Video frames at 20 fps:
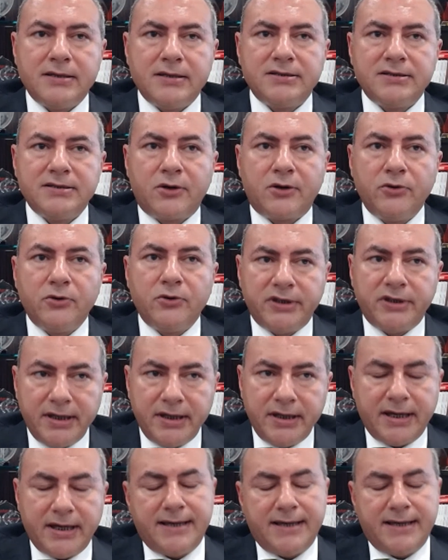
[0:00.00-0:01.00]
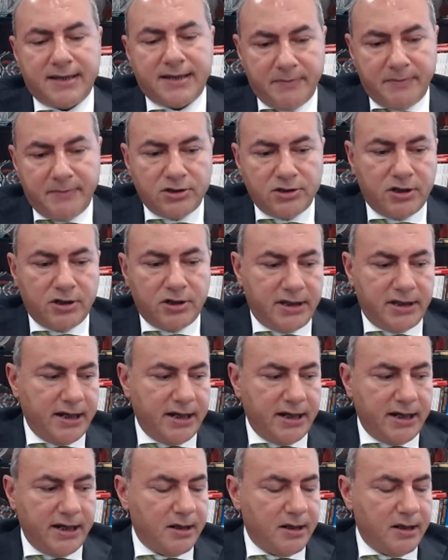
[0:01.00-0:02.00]
The good thing, as I mentioned,
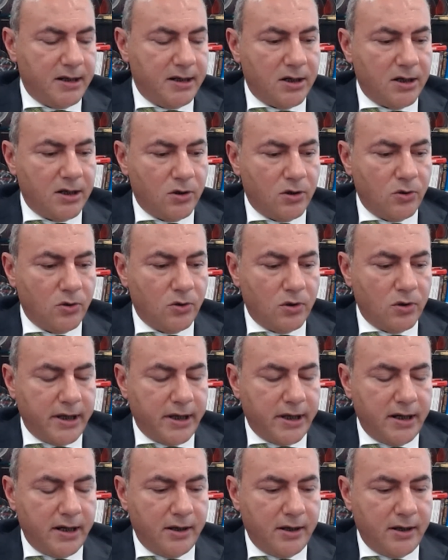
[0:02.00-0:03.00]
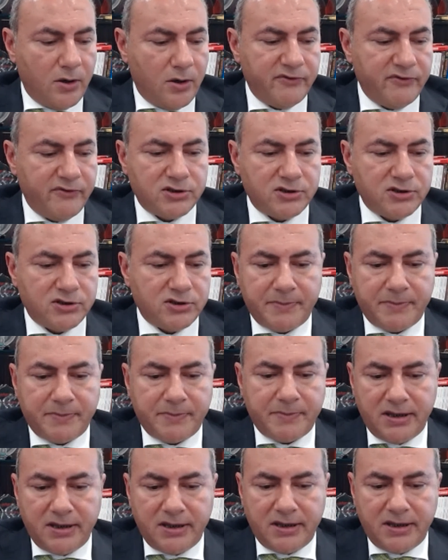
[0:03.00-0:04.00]
obviously the
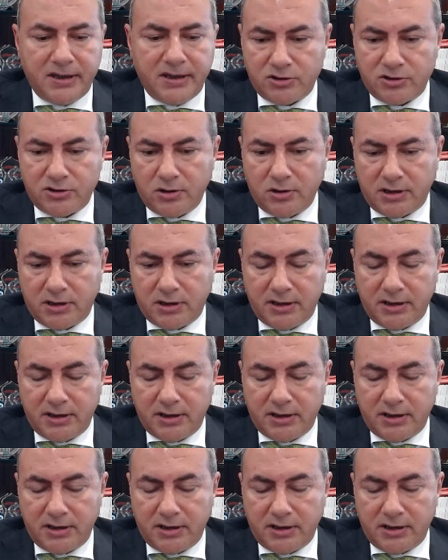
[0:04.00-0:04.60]
pandemic is not